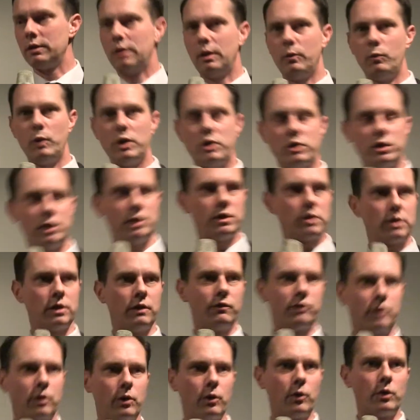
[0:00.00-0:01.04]
which is
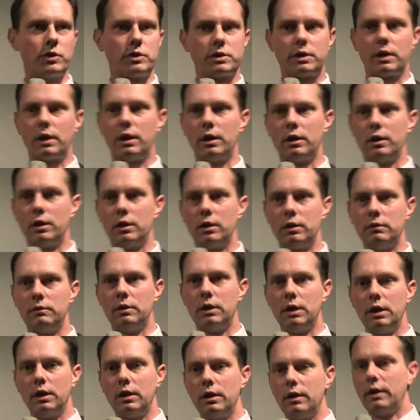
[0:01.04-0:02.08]
of course
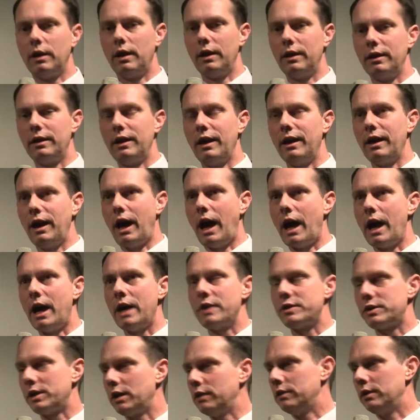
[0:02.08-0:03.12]

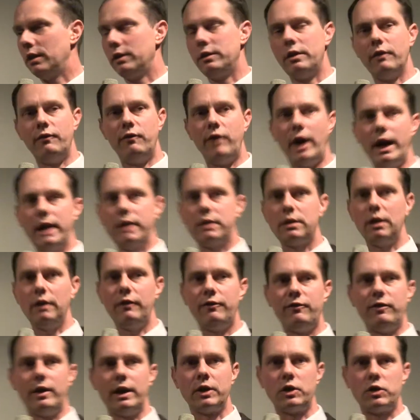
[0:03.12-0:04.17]
has the vital
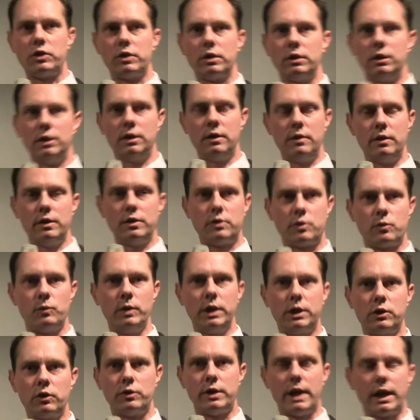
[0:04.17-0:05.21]
function in this
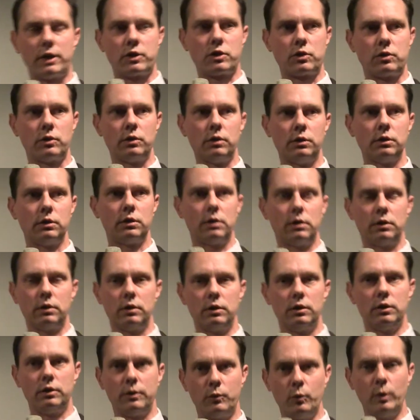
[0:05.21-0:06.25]

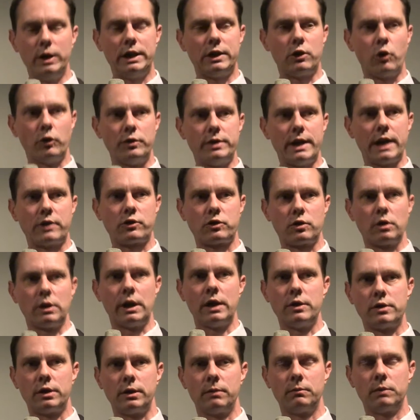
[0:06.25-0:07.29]

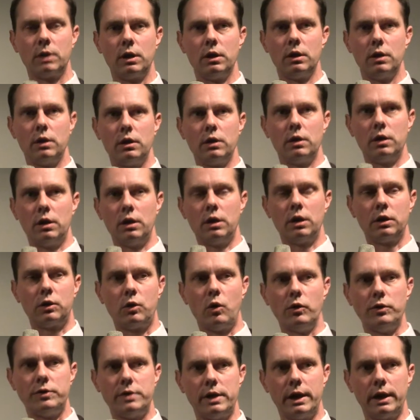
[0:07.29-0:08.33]
recontextualizing
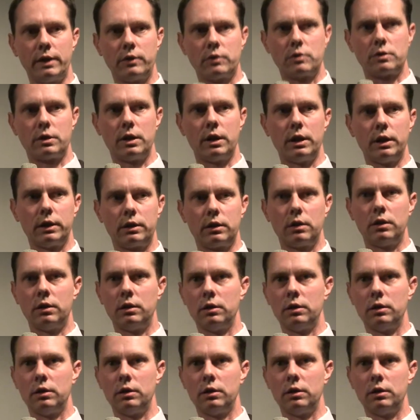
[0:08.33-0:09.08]
context. Like